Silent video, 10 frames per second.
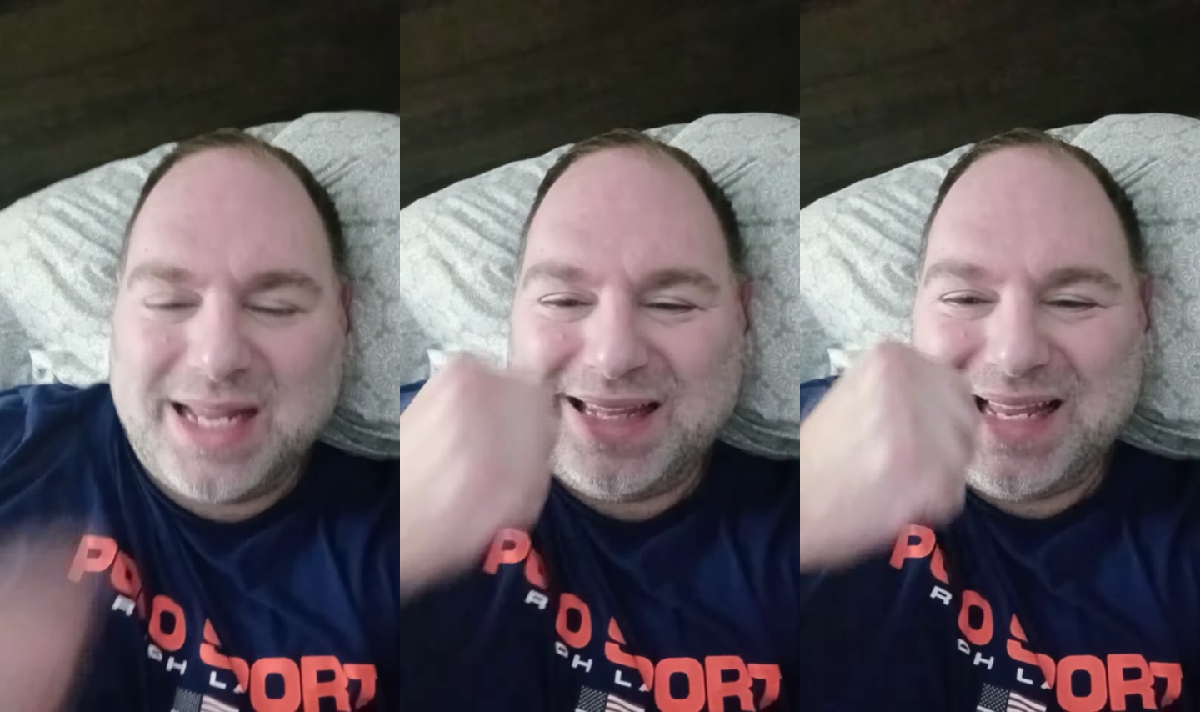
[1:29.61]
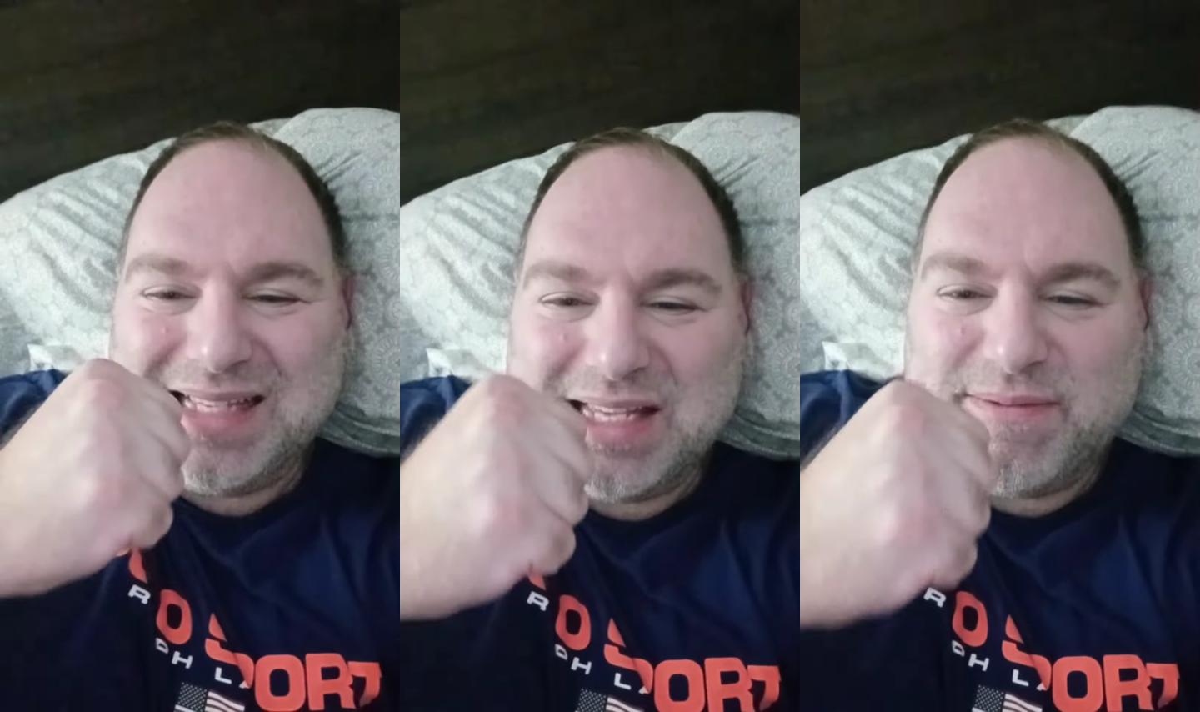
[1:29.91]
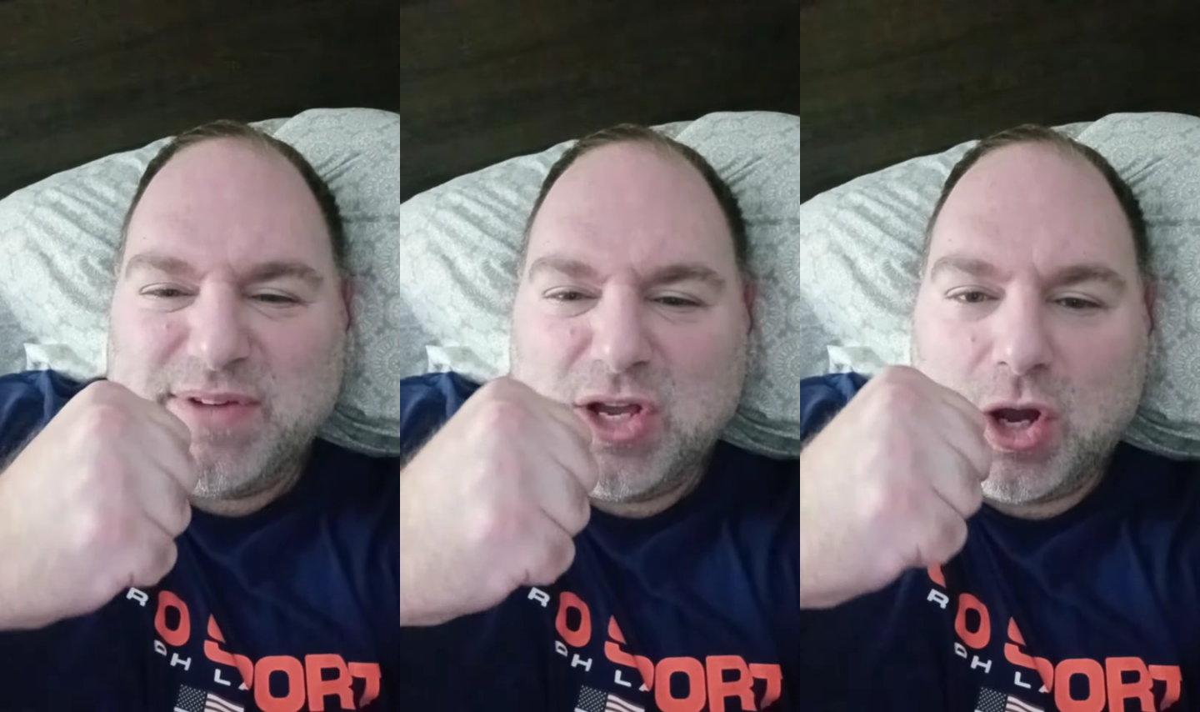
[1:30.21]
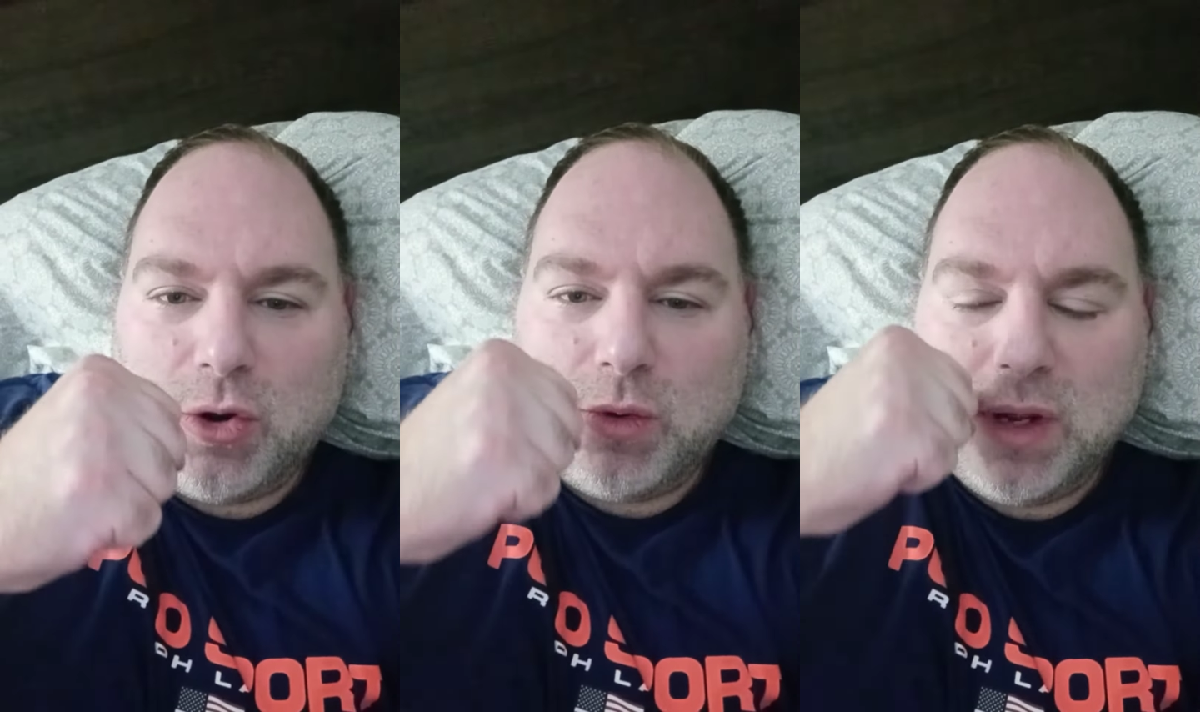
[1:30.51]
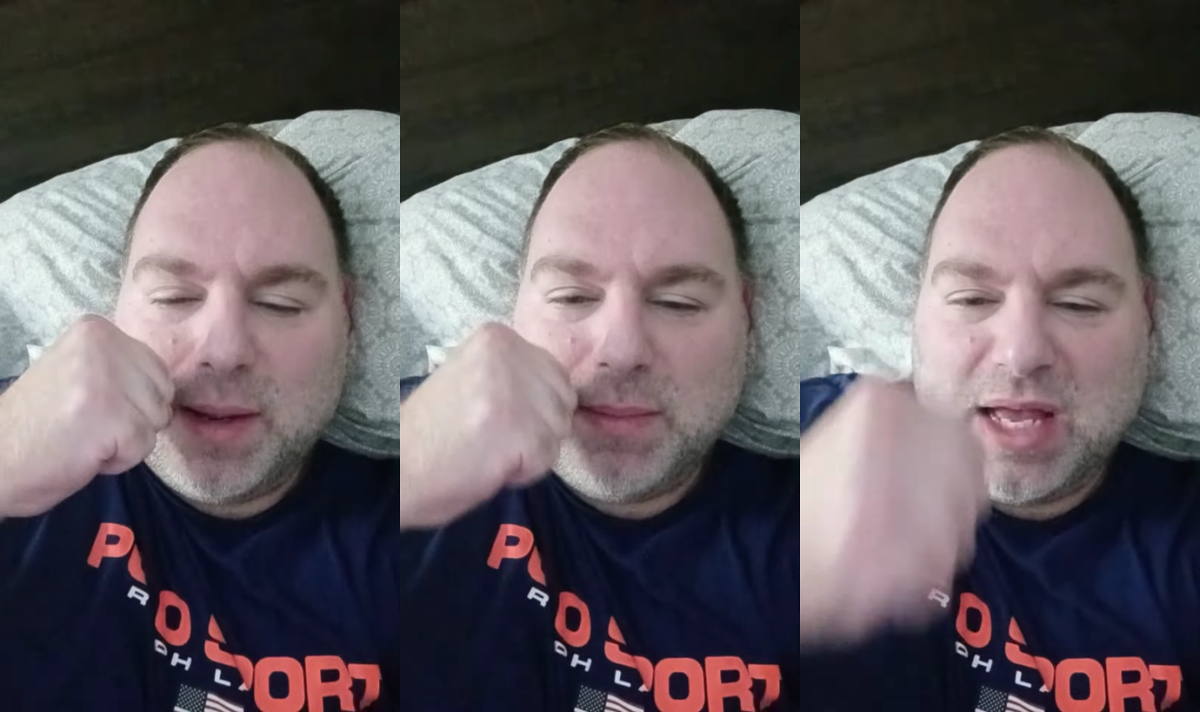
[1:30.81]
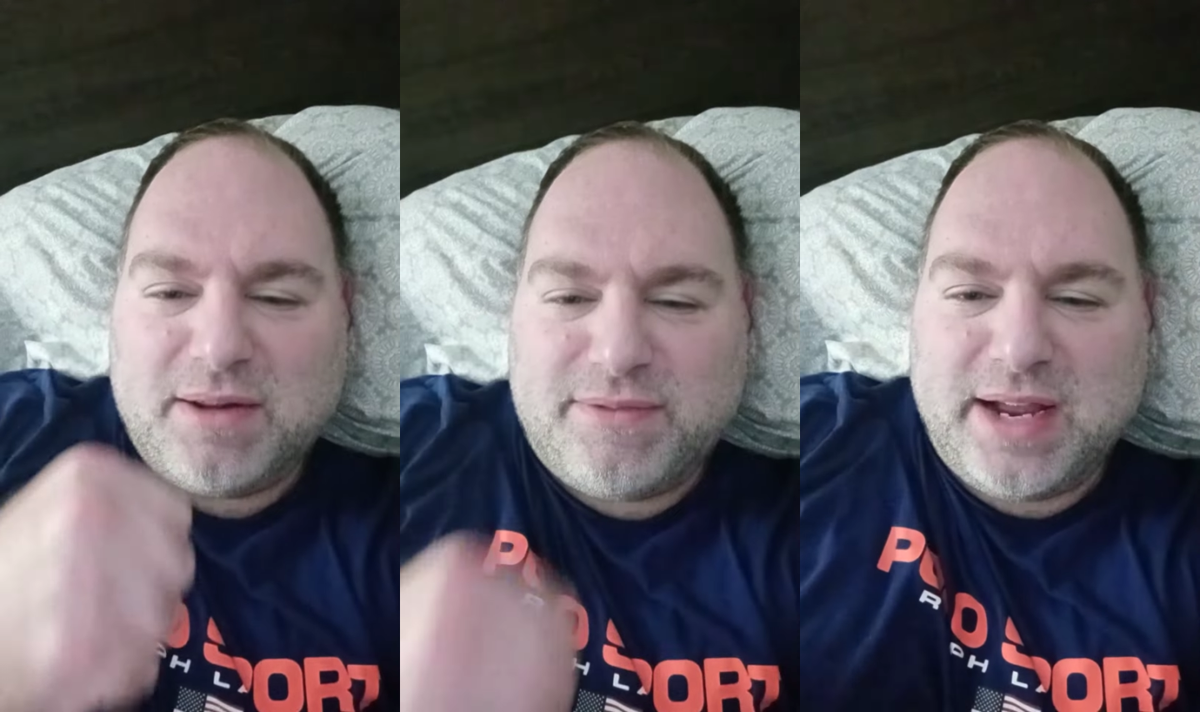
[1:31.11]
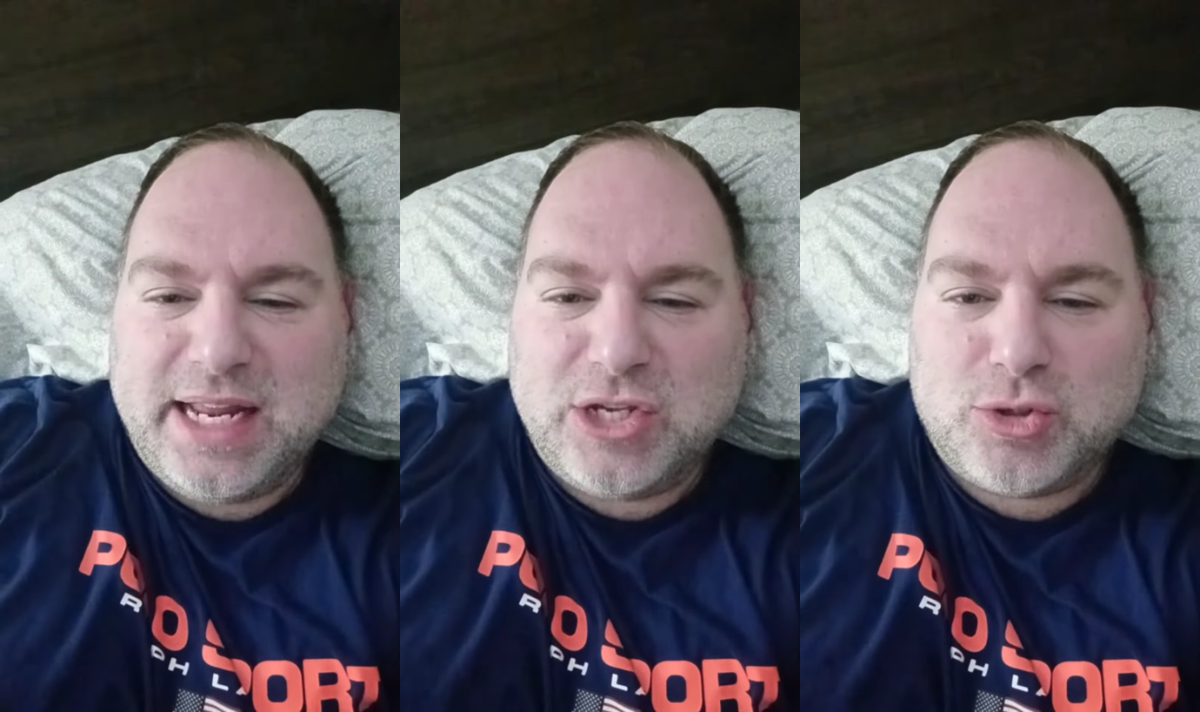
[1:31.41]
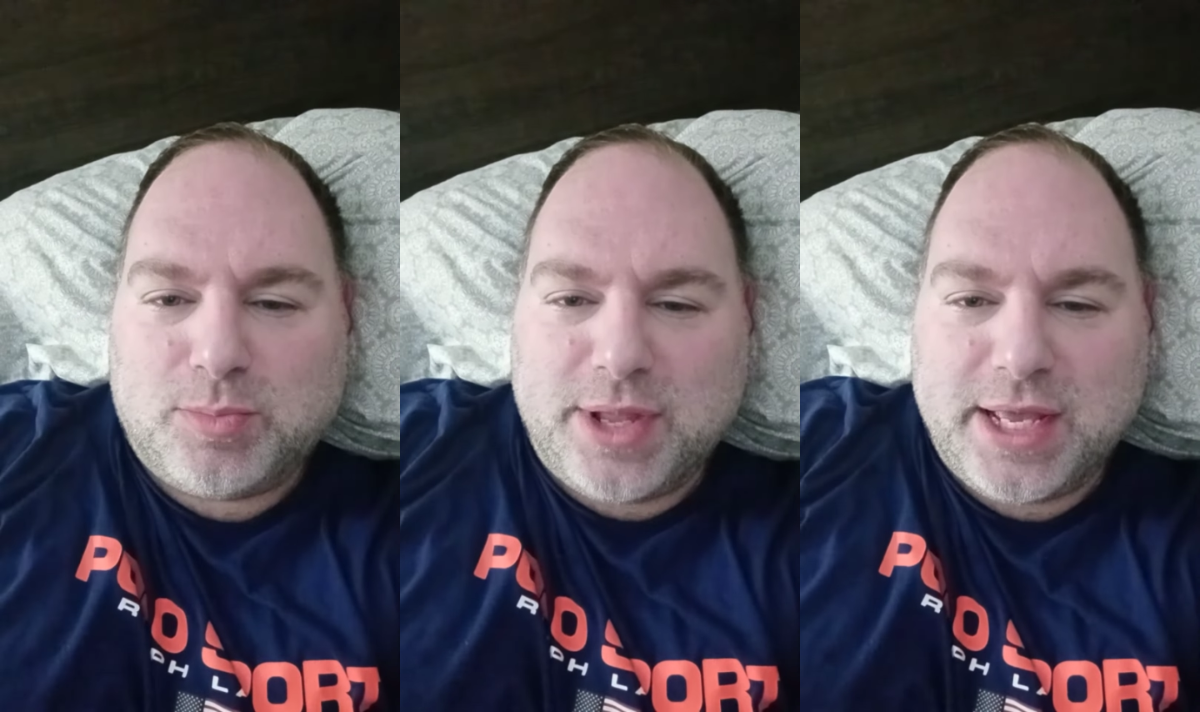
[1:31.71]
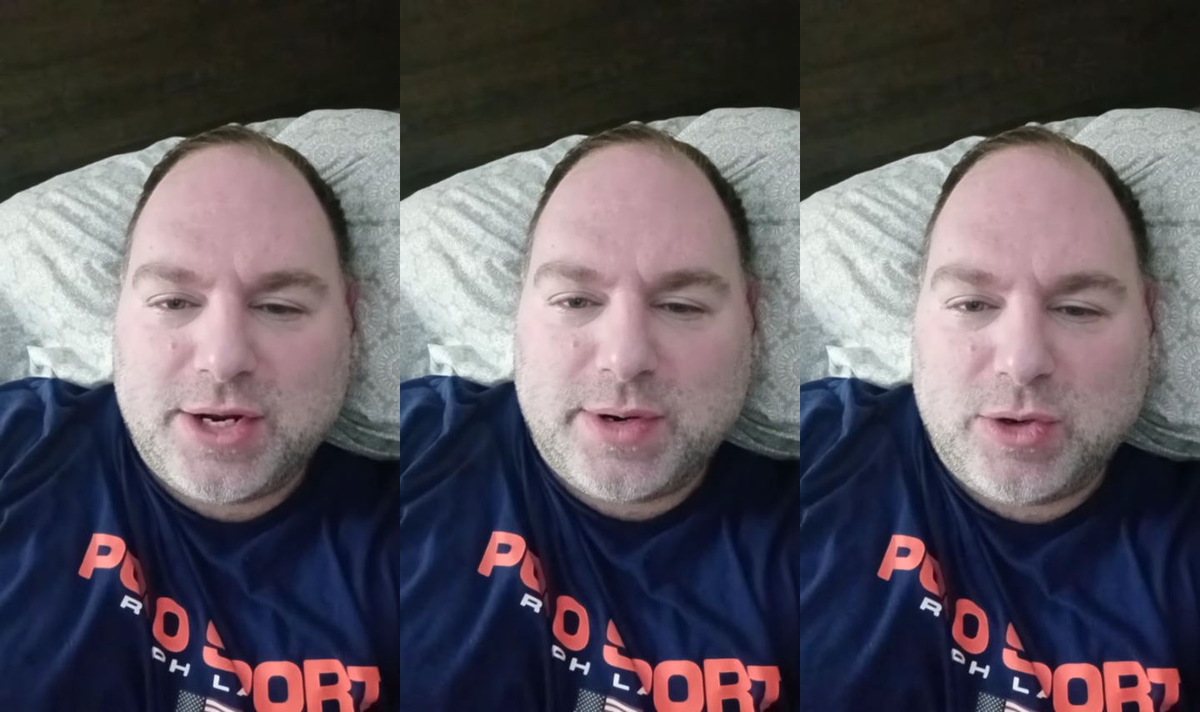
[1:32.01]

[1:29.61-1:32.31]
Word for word: Let's F and go. I'm not a financial planner.